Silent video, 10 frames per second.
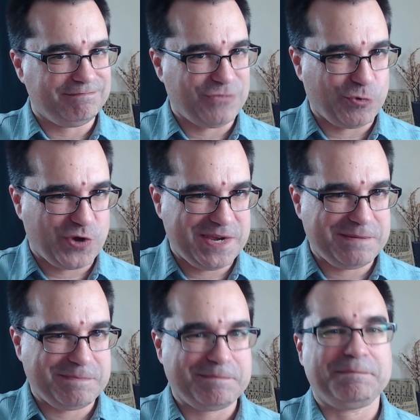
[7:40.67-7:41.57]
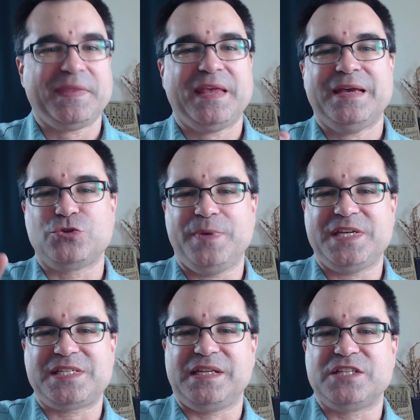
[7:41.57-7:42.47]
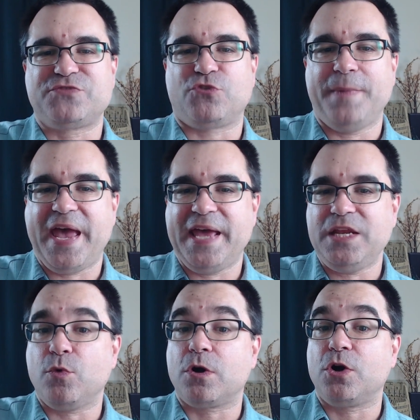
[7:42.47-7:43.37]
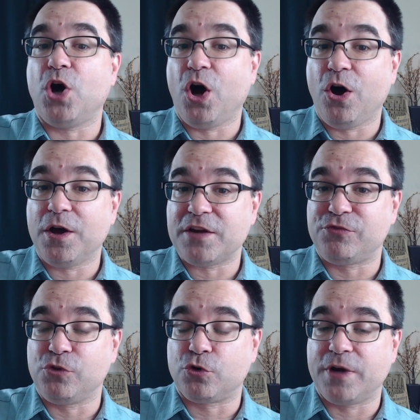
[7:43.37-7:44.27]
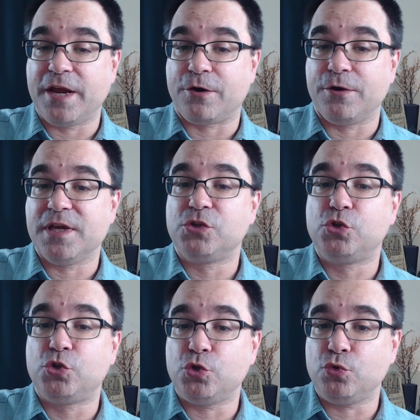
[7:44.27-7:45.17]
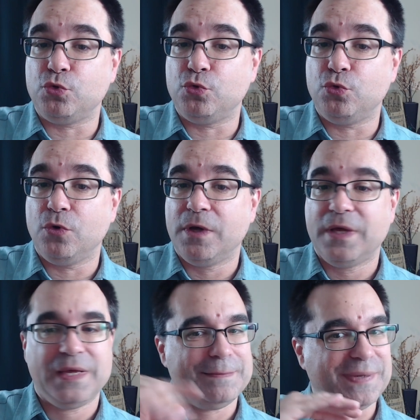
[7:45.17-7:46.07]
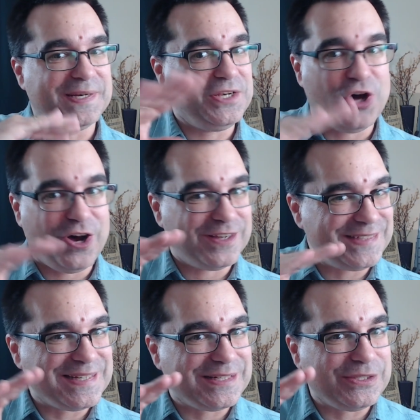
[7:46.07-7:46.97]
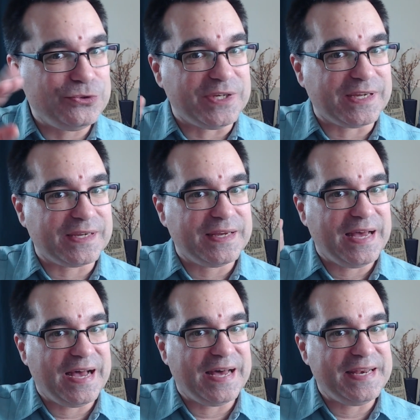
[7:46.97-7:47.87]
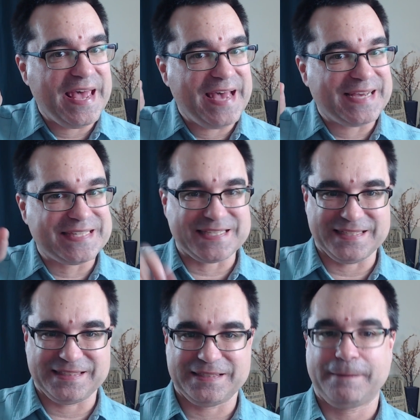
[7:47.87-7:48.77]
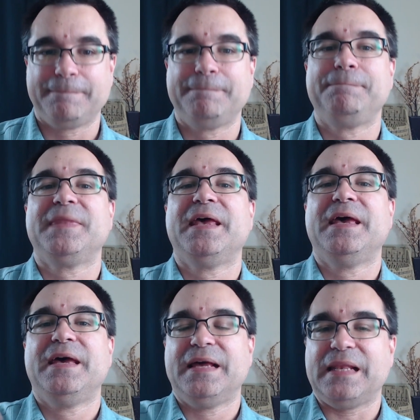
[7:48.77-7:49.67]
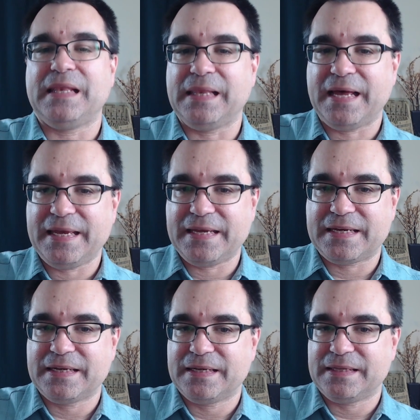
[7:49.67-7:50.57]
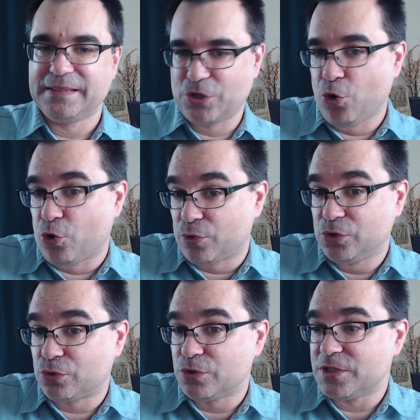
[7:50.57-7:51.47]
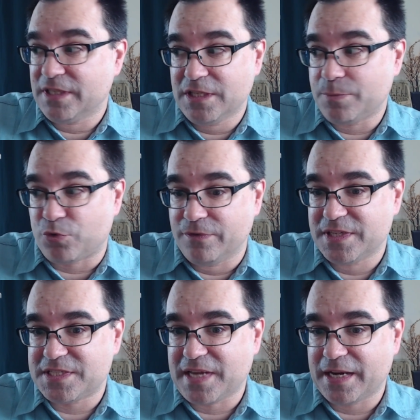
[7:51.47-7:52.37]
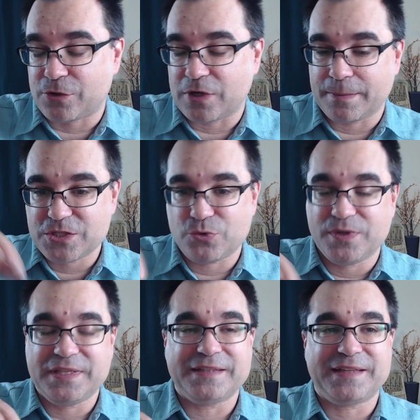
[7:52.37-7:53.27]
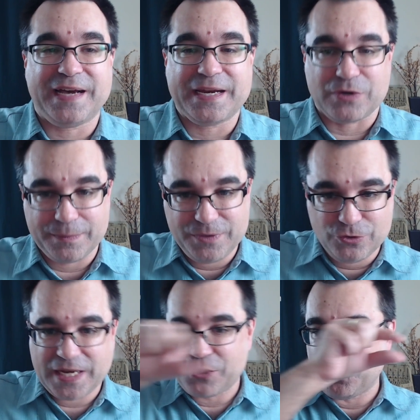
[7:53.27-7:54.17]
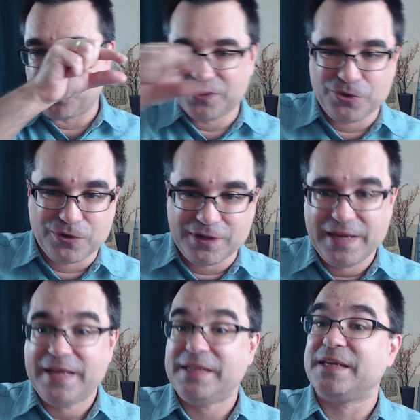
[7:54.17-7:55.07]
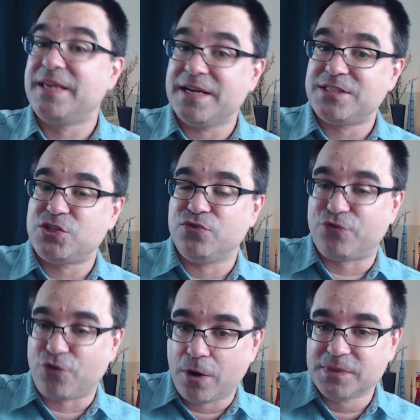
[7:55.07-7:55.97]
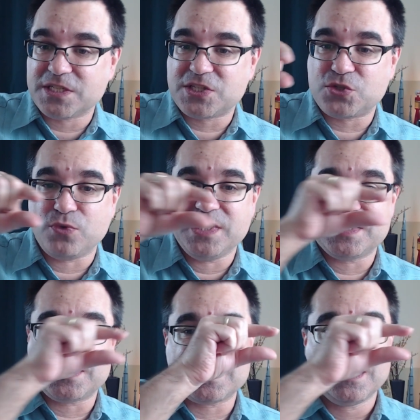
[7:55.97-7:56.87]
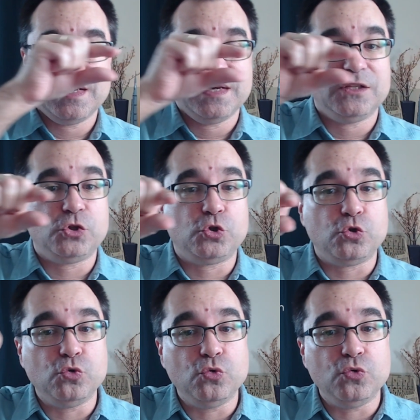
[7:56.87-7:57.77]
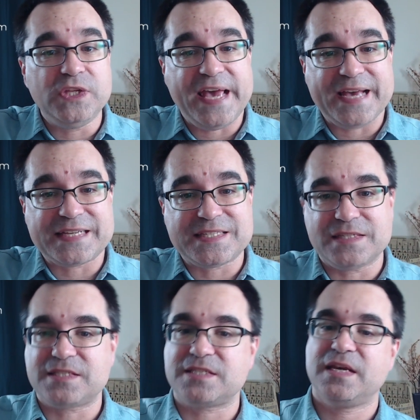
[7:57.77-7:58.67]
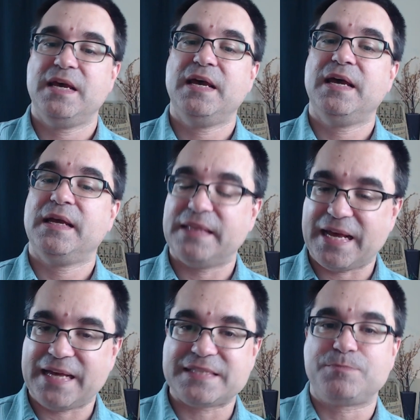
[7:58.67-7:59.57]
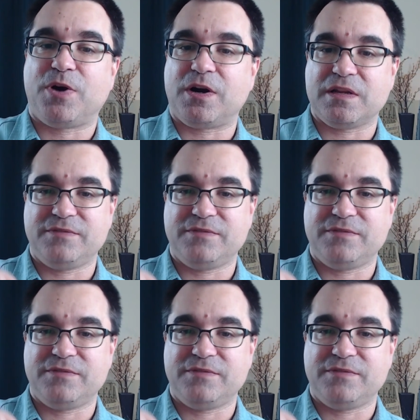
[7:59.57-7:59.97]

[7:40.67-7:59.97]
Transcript: Okay? So basically it's from anywhere on a floor area to, but not including an exit. Like the corridors in the previous diagram. So in that diagram, you know that corridor that gets you from the suites to the exits? That's part of